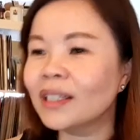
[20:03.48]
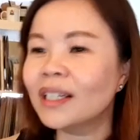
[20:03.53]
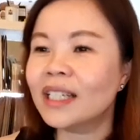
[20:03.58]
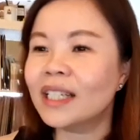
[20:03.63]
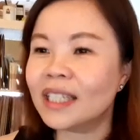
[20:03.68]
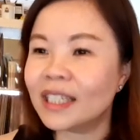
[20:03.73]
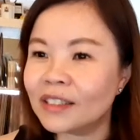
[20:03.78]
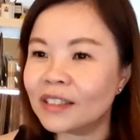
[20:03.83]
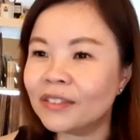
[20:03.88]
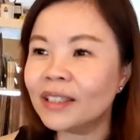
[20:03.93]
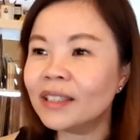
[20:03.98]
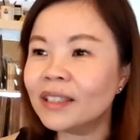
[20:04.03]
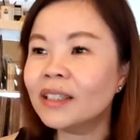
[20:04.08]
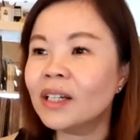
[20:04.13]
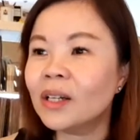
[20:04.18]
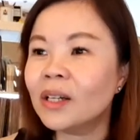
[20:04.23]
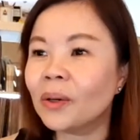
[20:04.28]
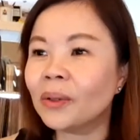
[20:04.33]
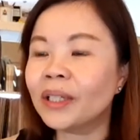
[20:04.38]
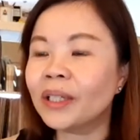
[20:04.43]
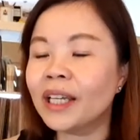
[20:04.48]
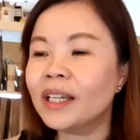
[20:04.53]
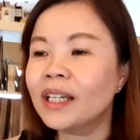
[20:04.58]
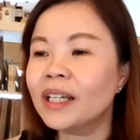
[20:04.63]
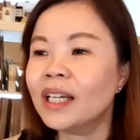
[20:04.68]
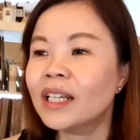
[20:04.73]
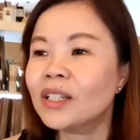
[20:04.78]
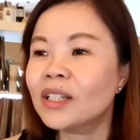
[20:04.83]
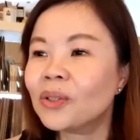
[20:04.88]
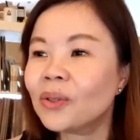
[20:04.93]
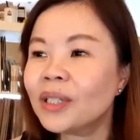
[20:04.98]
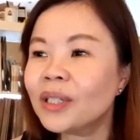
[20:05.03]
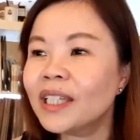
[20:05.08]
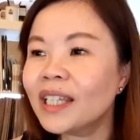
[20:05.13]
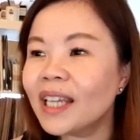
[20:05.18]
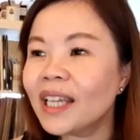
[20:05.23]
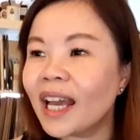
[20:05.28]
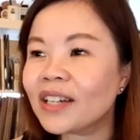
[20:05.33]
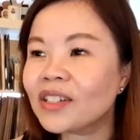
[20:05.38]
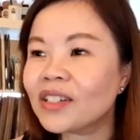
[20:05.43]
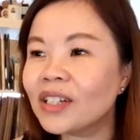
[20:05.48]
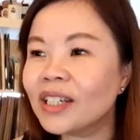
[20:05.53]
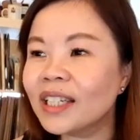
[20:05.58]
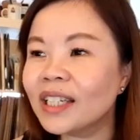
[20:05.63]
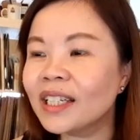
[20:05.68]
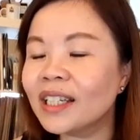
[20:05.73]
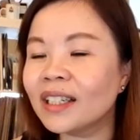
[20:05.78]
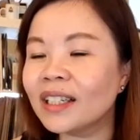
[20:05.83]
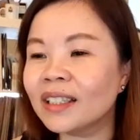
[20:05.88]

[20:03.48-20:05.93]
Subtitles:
Sliver, okay, so he actually